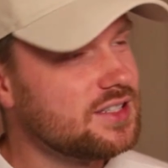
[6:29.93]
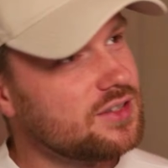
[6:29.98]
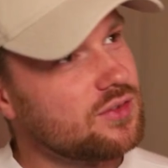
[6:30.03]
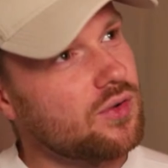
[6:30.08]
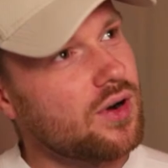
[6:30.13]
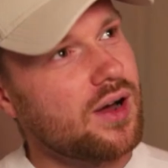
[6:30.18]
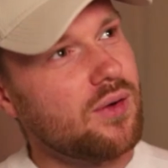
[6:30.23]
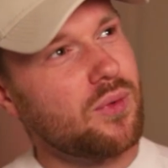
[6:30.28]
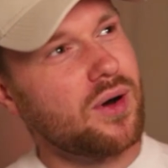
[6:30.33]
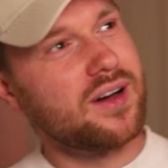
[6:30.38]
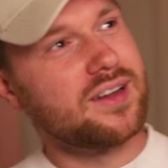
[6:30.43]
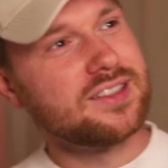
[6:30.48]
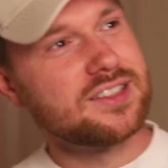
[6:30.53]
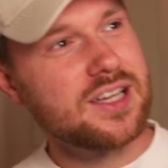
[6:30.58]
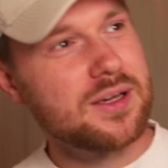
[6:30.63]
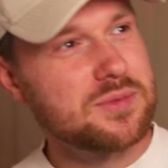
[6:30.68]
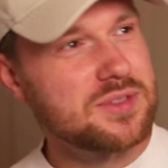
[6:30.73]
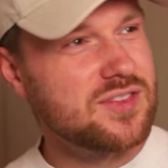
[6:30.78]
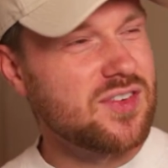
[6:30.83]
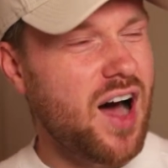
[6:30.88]
in
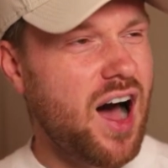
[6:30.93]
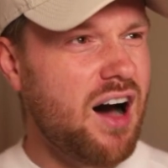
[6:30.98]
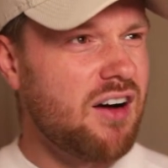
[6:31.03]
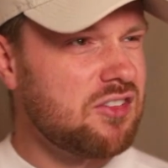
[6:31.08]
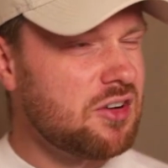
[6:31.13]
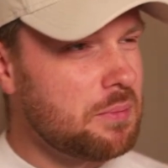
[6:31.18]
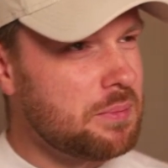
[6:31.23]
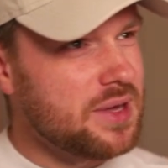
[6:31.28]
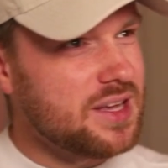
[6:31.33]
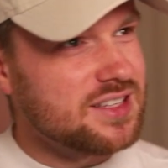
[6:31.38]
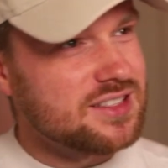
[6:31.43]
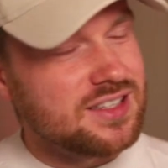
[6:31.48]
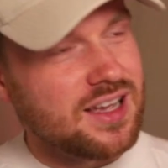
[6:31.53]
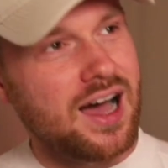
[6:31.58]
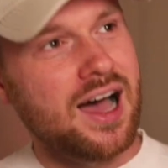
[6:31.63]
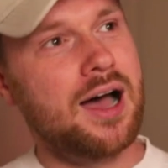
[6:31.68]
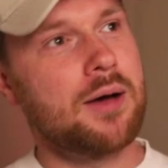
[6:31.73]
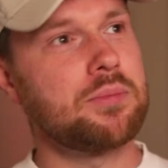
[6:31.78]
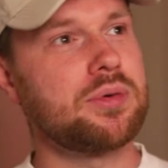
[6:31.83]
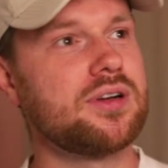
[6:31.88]
terms of other bits that
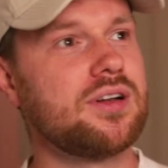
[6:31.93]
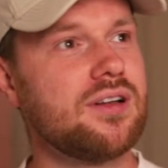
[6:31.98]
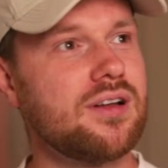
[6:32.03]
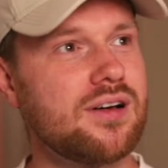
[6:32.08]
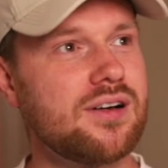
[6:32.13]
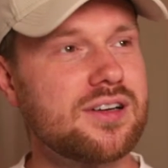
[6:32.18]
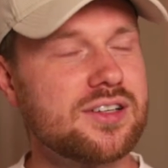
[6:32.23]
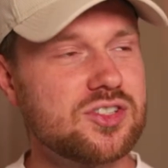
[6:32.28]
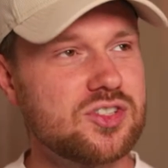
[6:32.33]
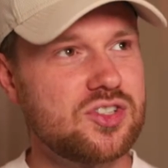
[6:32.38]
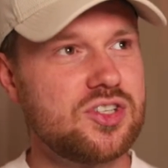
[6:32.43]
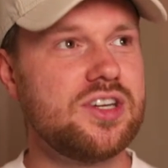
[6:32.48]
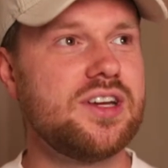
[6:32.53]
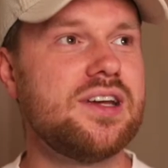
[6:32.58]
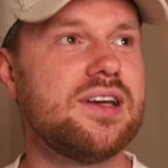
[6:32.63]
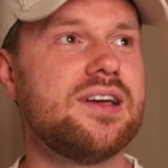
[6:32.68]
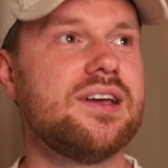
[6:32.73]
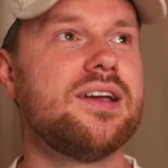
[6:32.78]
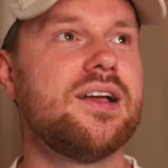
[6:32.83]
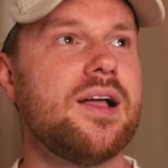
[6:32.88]
happened last year,